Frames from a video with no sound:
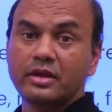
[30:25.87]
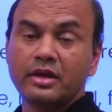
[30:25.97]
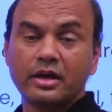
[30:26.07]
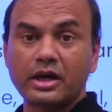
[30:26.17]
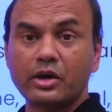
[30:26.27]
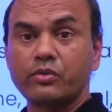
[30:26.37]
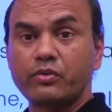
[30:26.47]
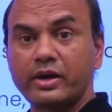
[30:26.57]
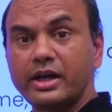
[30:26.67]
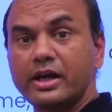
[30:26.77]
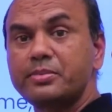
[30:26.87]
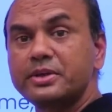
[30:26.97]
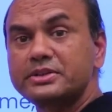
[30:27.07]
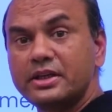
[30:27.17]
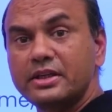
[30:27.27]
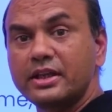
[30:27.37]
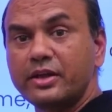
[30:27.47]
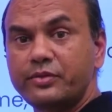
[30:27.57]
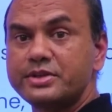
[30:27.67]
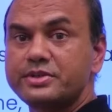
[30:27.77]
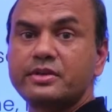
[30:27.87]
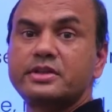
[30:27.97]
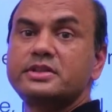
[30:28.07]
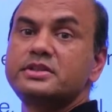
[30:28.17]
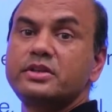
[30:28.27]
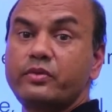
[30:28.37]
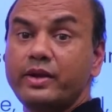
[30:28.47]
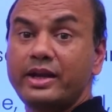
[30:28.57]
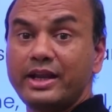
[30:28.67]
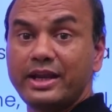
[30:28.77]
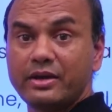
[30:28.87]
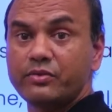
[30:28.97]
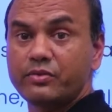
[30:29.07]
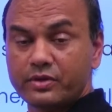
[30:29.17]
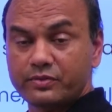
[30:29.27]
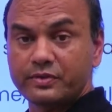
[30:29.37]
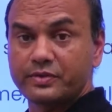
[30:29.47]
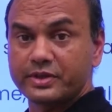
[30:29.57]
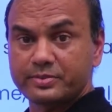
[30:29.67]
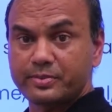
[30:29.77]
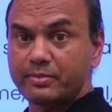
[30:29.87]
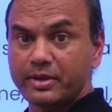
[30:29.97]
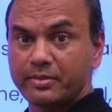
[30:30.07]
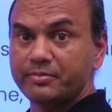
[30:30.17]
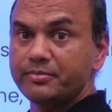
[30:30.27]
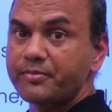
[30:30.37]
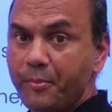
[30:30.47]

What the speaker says: Around 28% in life insurance. 28 of the first premium.